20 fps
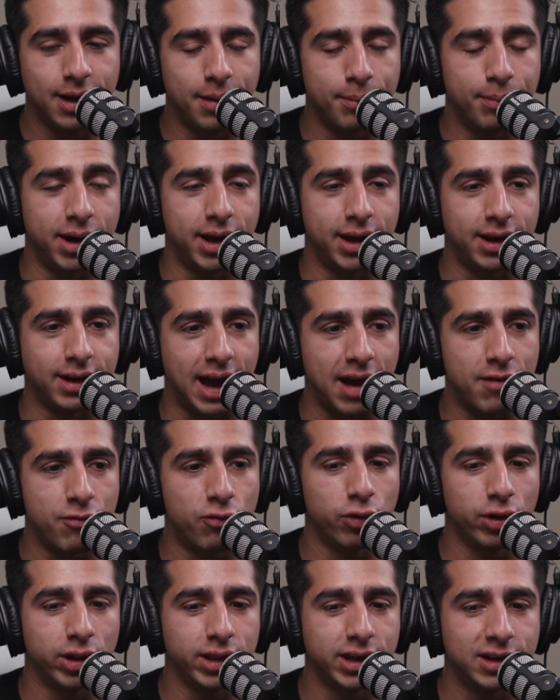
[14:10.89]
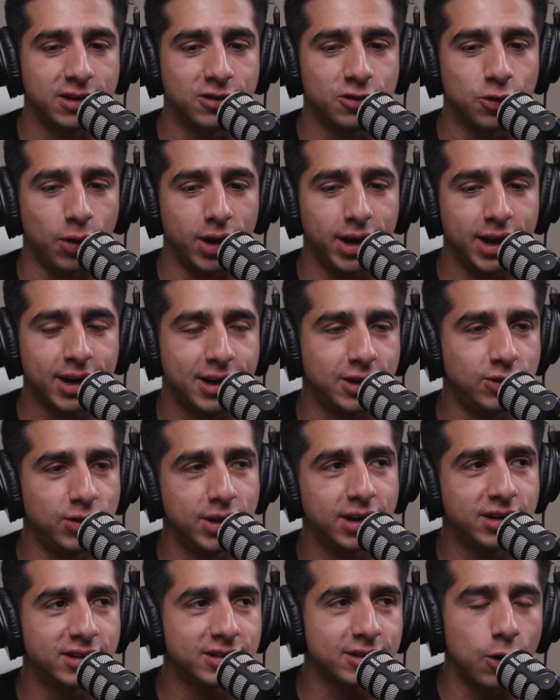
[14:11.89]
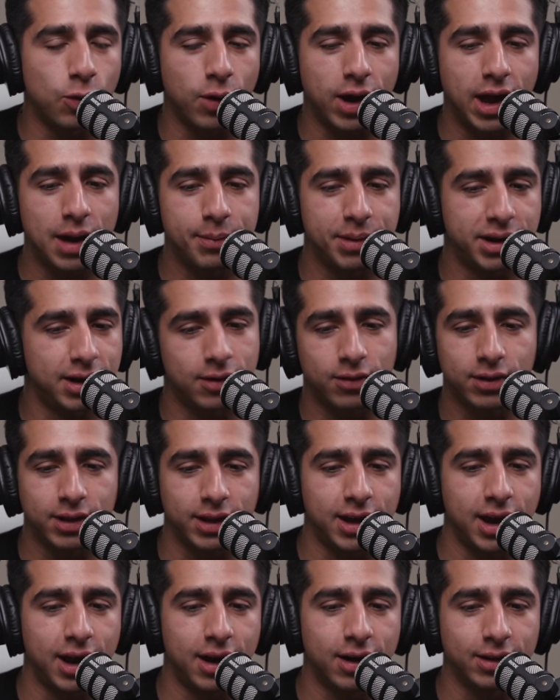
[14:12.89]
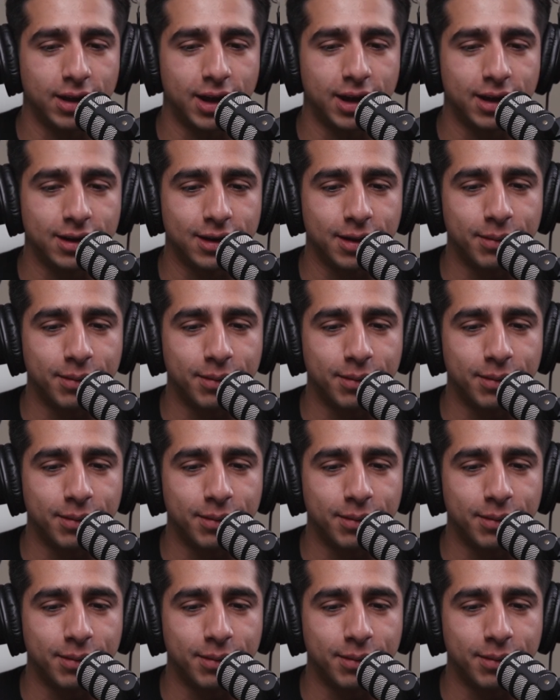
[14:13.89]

But I've really enjoyed it because you could just go ham and not really care like